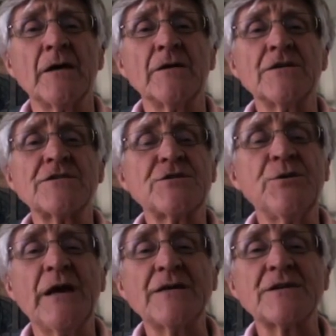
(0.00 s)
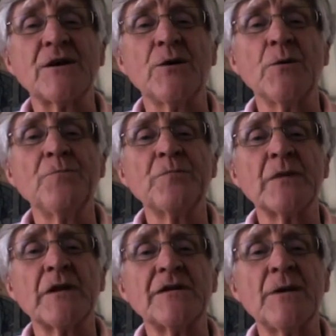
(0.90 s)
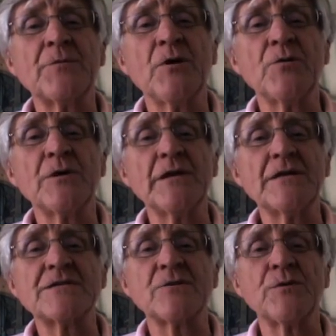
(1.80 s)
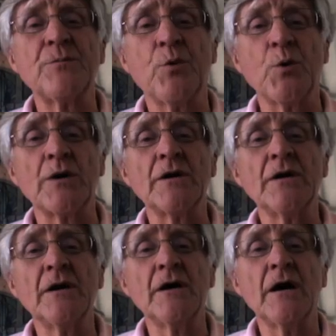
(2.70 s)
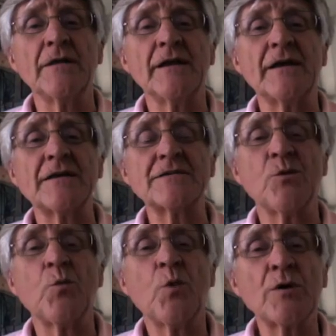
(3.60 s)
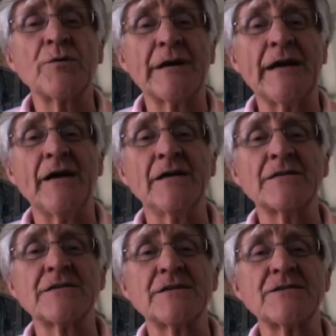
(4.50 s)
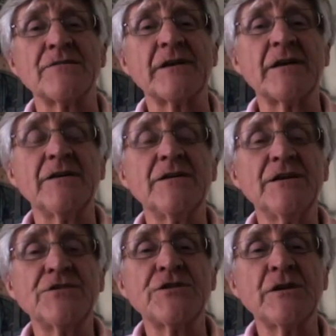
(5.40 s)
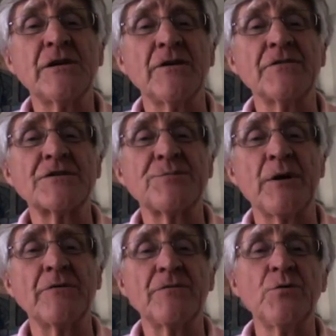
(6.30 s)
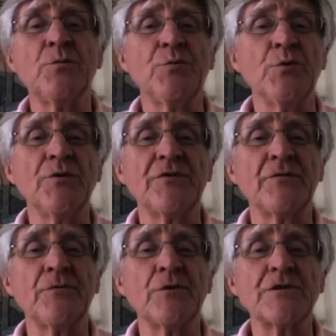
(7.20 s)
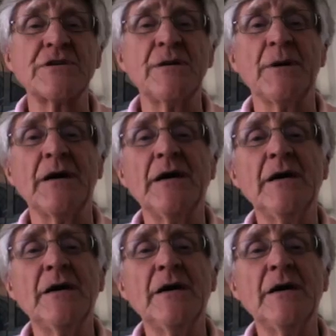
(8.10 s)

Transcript: Just two days ago, TEPCO released a report that has a water analysis of the condition of the spent fuel pools at Fukushima.